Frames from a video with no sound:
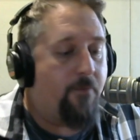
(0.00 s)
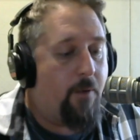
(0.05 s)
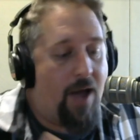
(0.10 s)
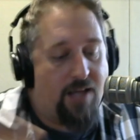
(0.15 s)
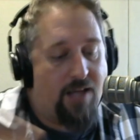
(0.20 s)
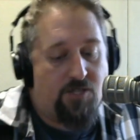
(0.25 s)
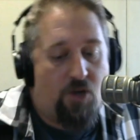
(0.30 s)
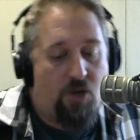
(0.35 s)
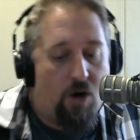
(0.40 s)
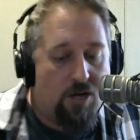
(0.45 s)

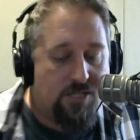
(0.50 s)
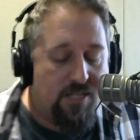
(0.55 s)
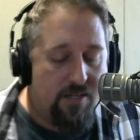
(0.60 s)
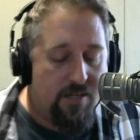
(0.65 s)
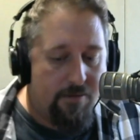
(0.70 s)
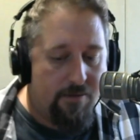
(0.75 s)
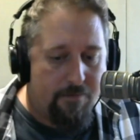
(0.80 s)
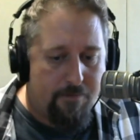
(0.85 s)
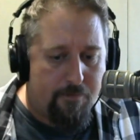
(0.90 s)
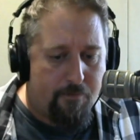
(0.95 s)
I talked
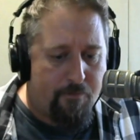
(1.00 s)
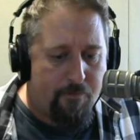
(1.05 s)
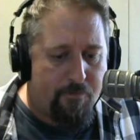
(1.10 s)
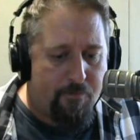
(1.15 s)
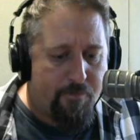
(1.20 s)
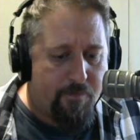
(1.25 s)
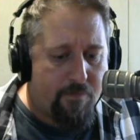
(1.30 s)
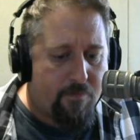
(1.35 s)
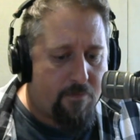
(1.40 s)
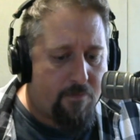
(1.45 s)

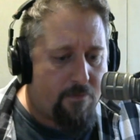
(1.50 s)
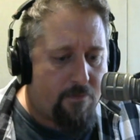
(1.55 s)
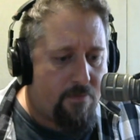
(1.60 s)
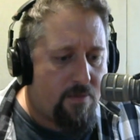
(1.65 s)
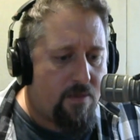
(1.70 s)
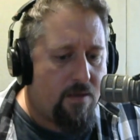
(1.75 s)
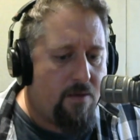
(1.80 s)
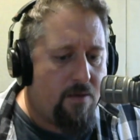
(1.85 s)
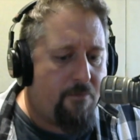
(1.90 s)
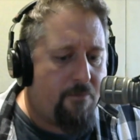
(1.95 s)

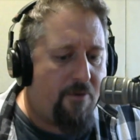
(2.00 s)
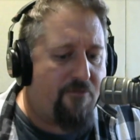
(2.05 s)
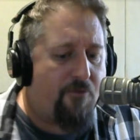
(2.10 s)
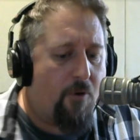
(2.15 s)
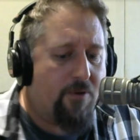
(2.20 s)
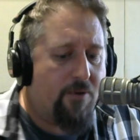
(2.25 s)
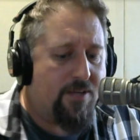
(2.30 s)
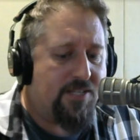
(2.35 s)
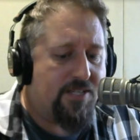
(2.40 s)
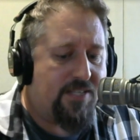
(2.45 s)

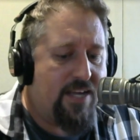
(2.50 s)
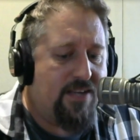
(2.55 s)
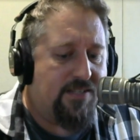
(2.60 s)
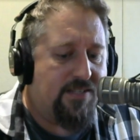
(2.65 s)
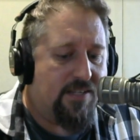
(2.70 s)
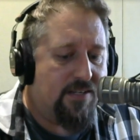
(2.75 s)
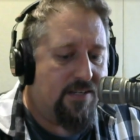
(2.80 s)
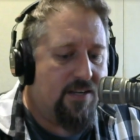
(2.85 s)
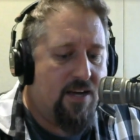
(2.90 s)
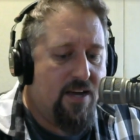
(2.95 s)
before the
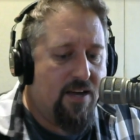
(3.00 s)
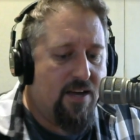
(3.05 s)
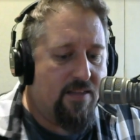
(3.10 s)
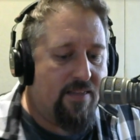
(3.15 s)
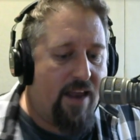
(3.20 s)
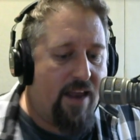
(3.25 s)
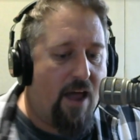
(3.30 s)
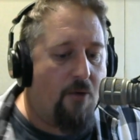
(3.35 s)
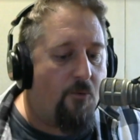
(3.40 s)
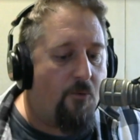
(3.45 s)
season
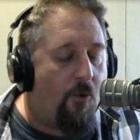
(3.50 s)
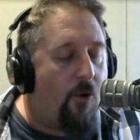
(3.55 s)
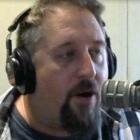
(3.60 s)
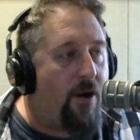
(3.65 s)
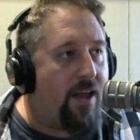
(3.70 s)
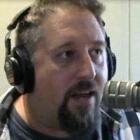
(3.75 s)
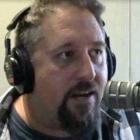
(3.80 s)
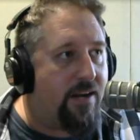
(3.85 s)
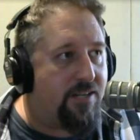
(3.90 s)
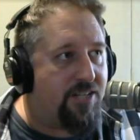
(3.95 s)
that I
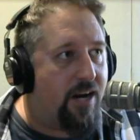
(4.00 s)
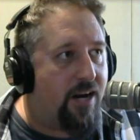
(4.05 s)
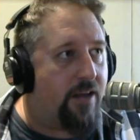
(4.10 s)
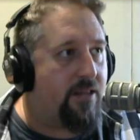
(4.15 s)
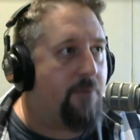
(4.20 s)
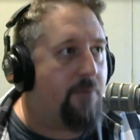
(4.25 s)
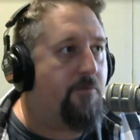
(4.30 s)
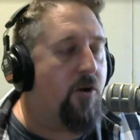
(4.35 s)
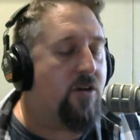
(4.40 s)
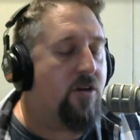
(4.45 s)
wanted
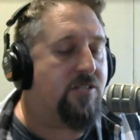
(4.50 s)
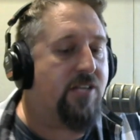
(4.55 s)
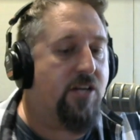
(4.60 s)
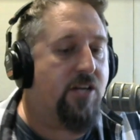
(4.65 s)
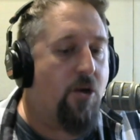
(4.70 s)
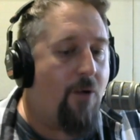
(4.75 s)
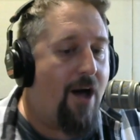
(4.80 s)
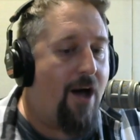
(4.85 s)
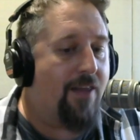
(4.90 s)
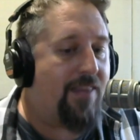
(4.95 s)
Jonathan Brooks to
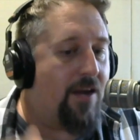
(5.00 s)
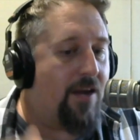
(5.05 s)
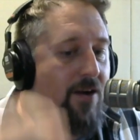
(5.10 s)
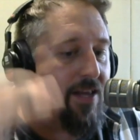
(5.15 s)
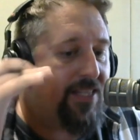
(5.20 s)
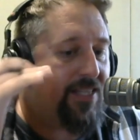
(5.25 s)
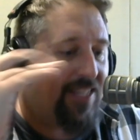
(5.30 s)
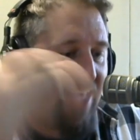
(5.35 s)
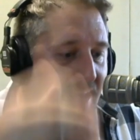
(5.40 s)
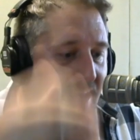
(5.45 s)
go out there
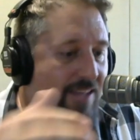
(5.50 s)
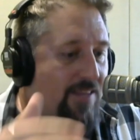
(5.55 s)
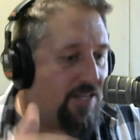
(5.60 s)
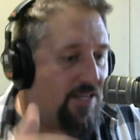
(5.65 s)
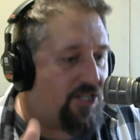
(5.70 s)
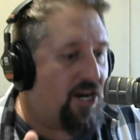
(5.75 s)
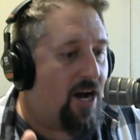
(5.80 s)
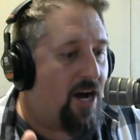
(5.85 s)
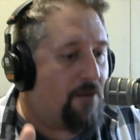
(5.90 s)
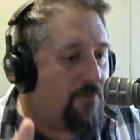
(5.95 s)
and take the
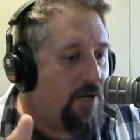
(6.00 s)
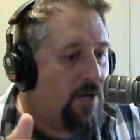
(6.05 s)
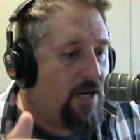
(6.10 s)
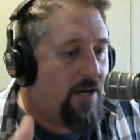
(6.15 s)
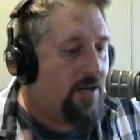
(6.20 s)
job.